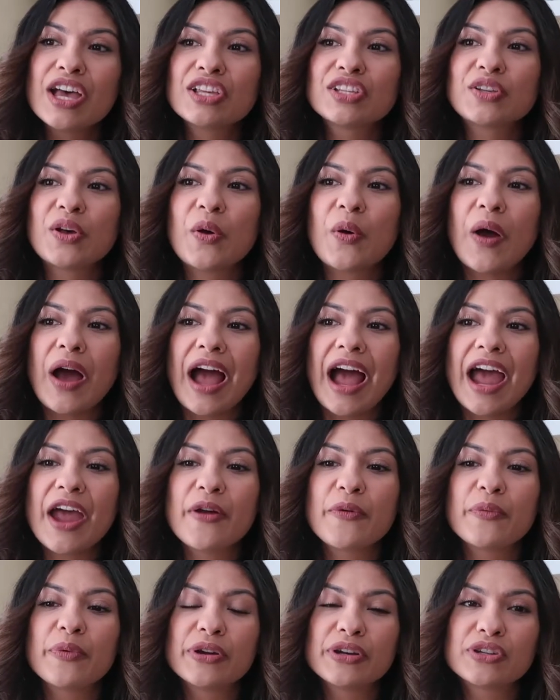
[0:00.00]
so I
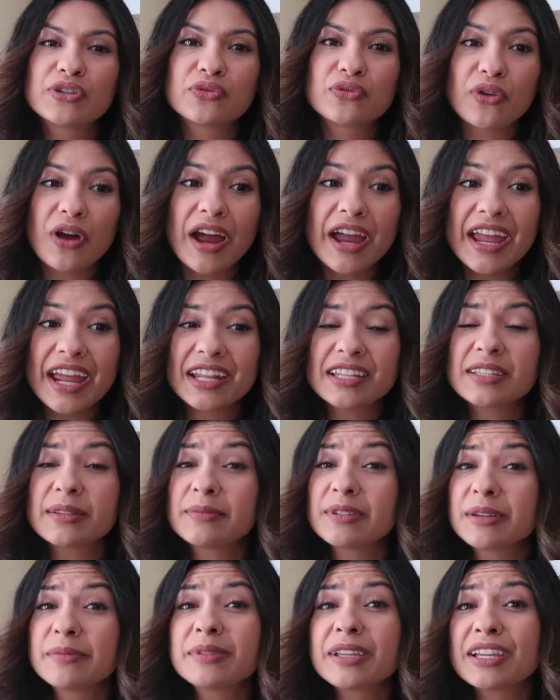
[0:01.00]
would try, and
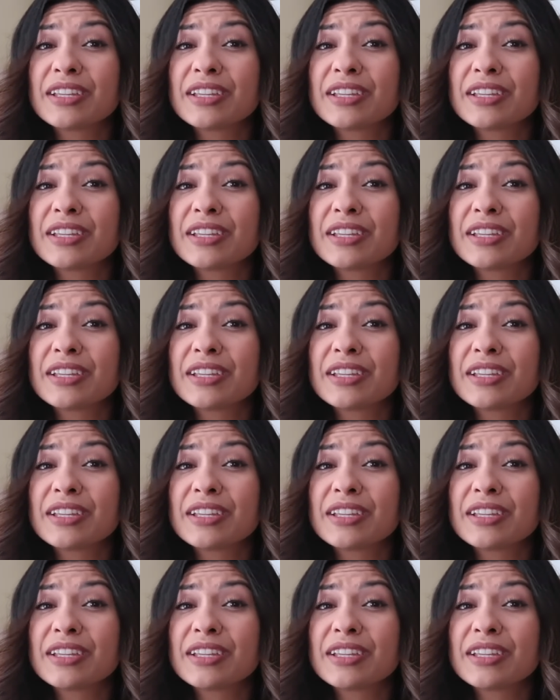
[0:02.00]
sometimes